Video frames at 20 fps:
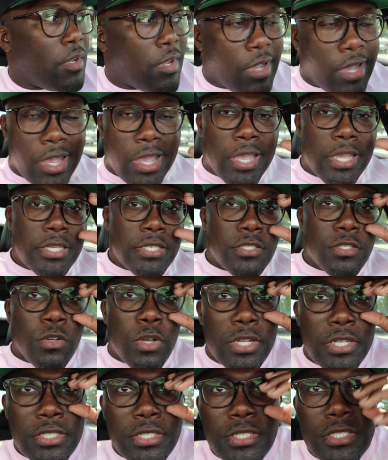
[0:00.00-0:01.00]
All right,
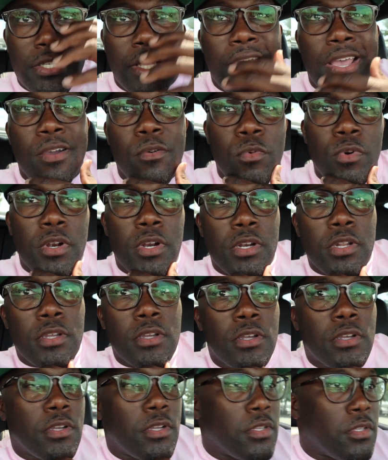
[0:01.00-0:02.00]
so I just got one of
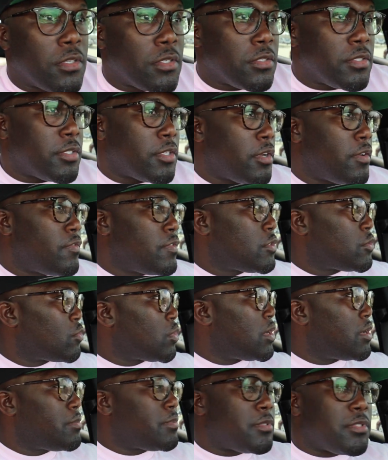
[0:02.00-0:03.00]
the uh, service
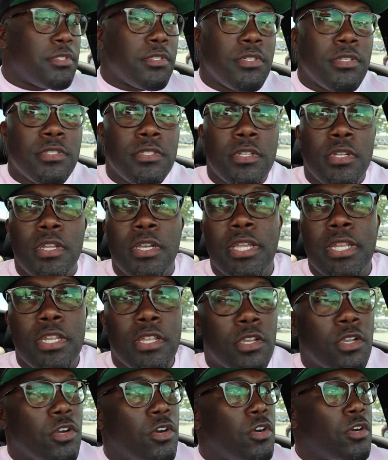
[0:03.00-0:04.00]
reps to look at
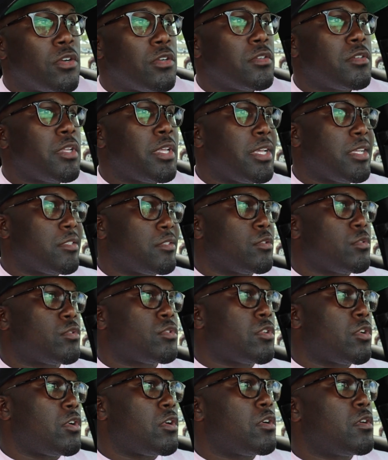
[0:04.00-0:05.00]
the car, as you
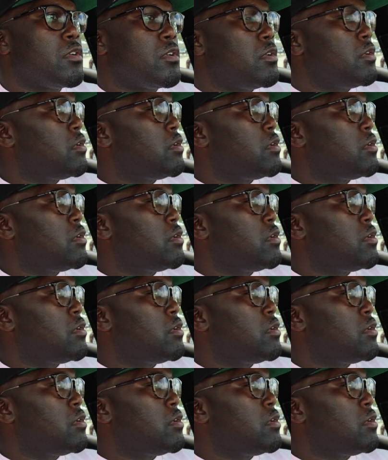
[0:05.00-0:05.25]
saw.